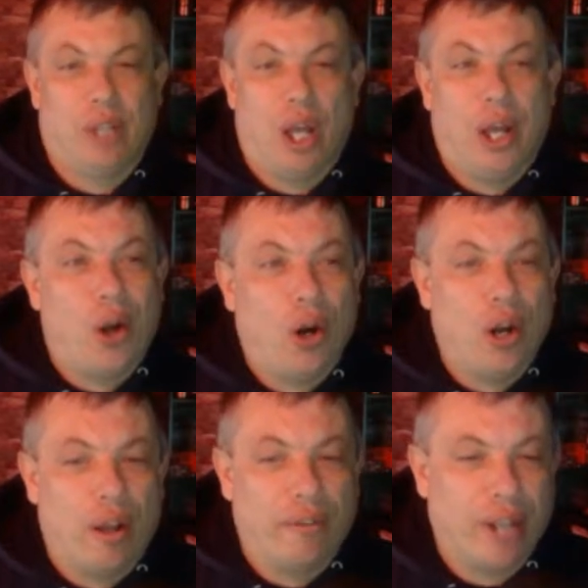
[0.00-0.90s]

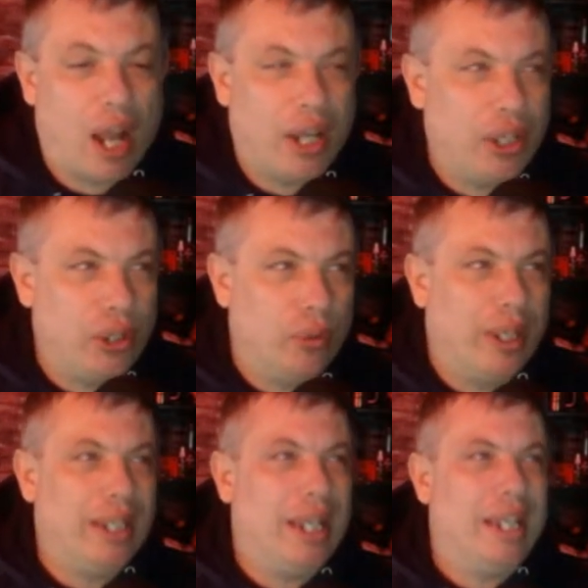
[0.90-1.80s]
unheard of at IU.
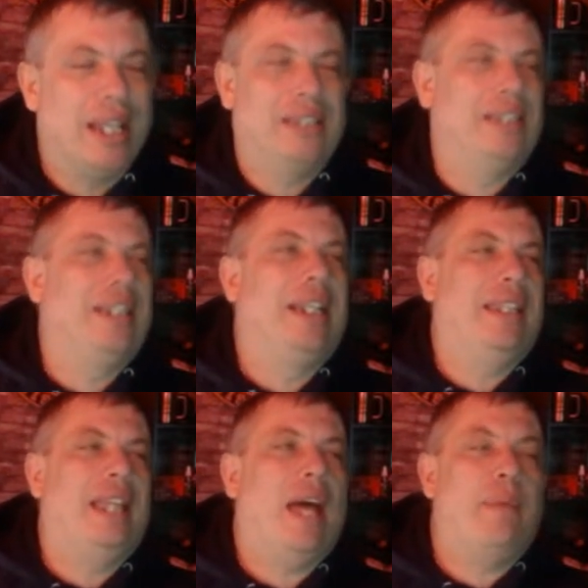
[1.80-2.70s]
It doesn't
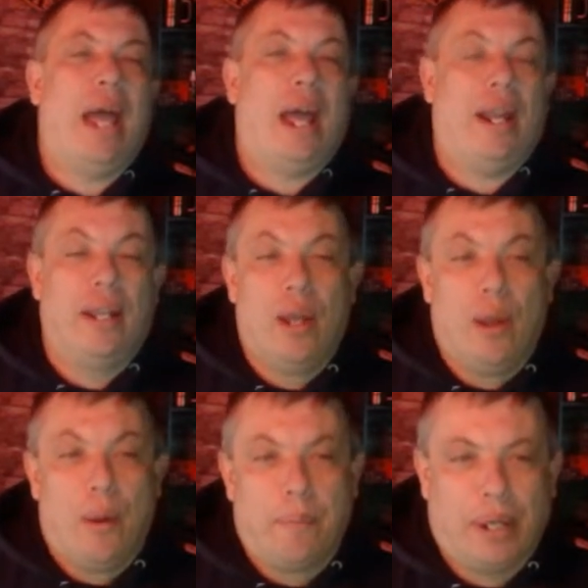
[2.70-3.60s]
get that bad.
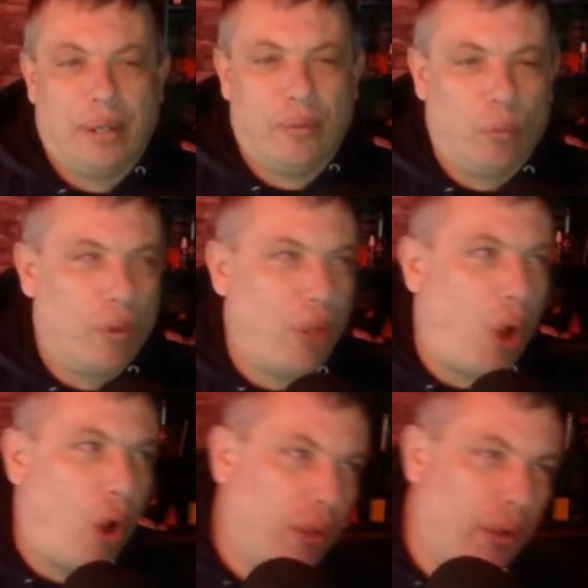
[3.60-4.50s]
But with
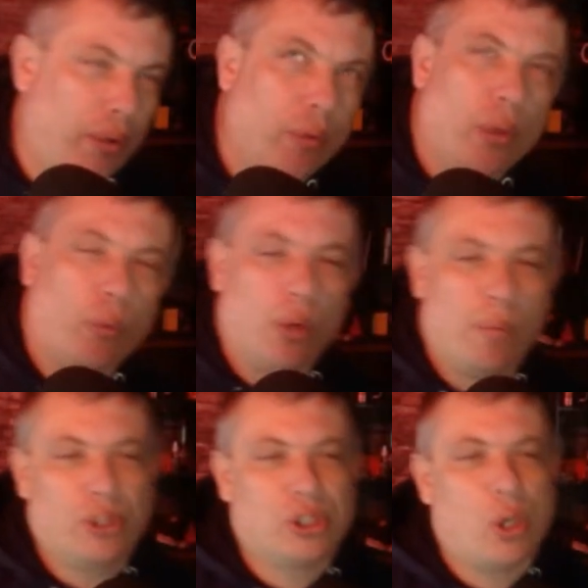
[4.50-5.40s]
all the
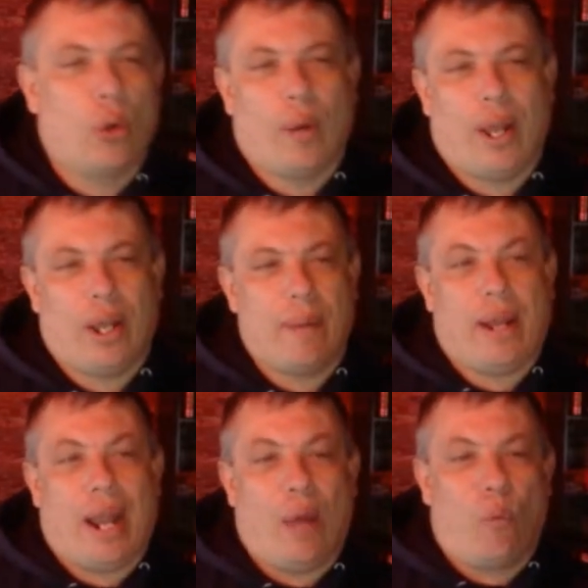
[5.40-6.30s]
rumors going around
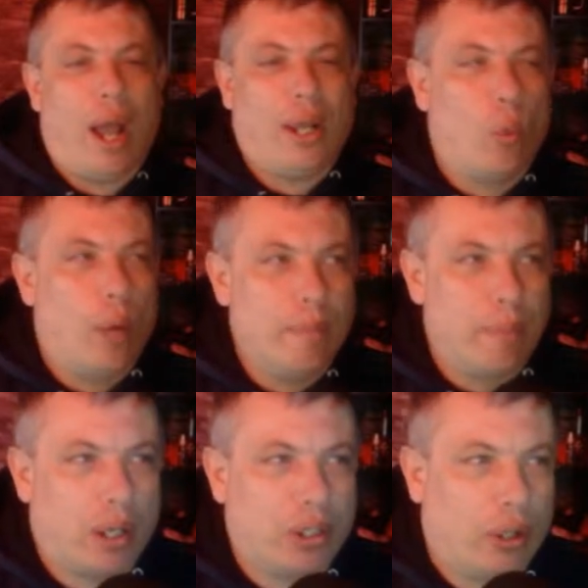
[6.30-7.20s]
about why Quinn
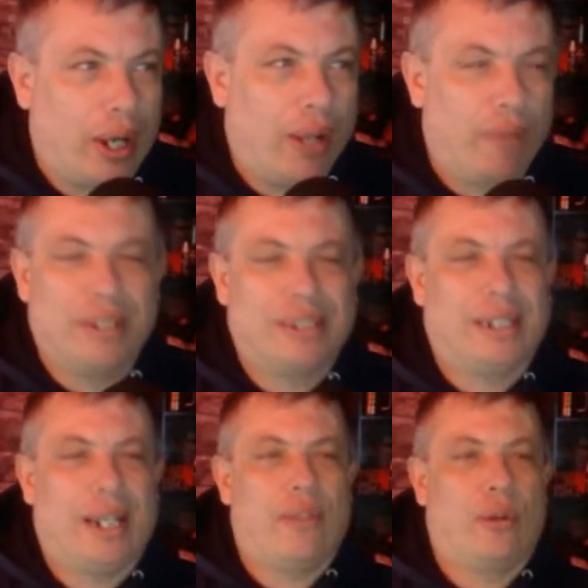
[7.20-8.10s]
Buckner held this
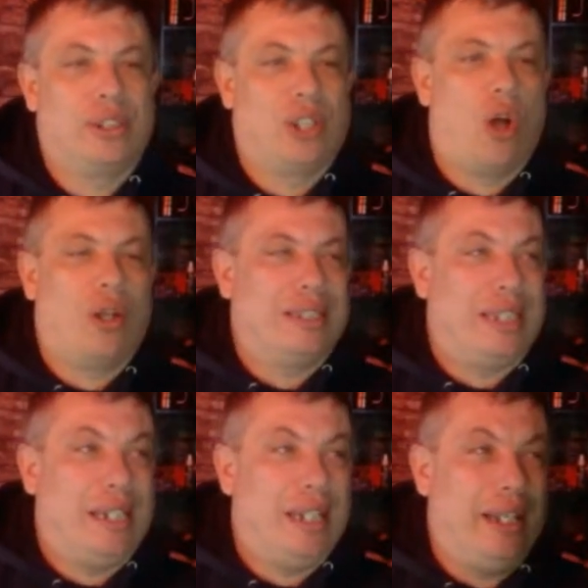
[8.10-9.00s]
together as long as
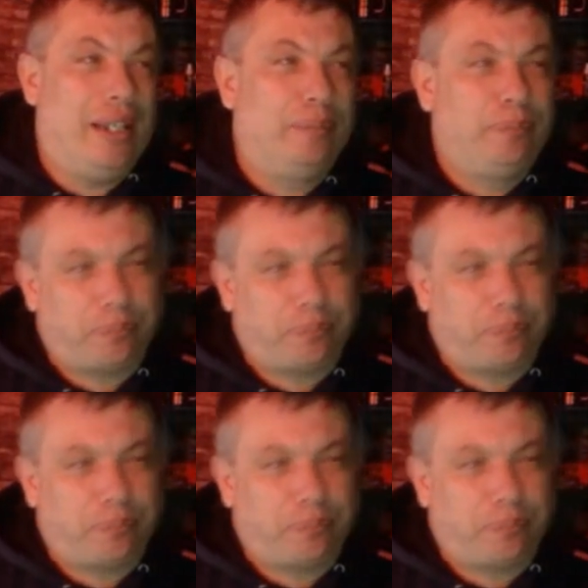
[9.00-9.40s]
he did,